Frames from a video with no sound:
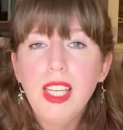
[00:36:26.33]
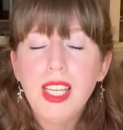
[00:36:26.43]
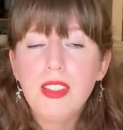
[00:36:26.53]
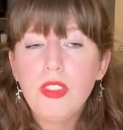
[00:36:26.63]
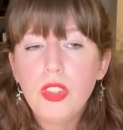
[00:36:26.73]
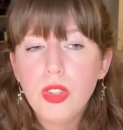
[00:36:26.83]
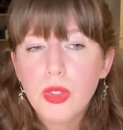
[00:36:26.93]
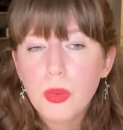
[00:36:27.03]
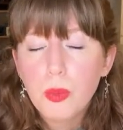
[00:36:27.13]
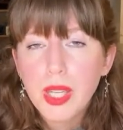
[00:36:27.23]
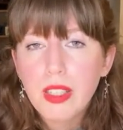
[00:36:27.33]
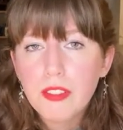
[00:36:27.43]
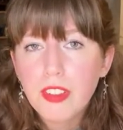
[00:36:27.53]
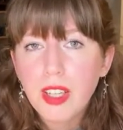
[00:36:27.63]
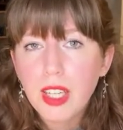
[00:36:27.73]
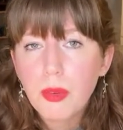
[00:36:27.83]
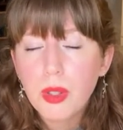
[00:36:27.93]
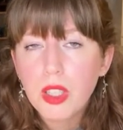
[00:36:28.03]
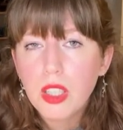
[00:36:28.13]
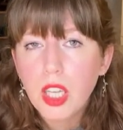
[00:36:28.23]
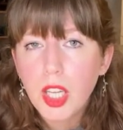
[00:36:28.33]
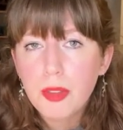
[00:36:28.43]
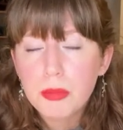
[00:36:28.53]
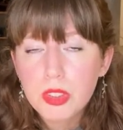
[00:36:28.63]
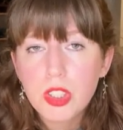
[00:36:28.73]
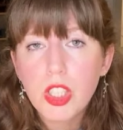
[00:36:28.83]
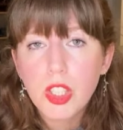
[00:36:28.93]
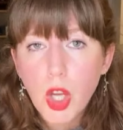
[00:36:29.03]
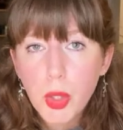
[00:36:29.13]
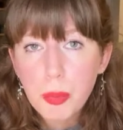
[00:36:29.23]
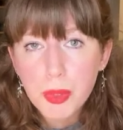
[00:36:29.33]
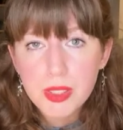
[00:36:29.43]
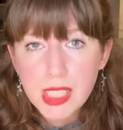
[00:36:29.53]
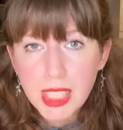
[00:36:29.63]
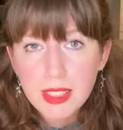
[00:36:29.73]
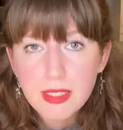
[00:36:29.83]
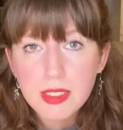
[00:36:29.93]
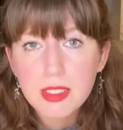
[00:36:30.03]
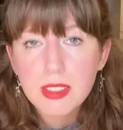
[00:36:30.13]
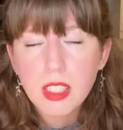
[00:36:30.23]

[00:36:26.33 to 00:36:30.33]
is to wait for our CERN open days,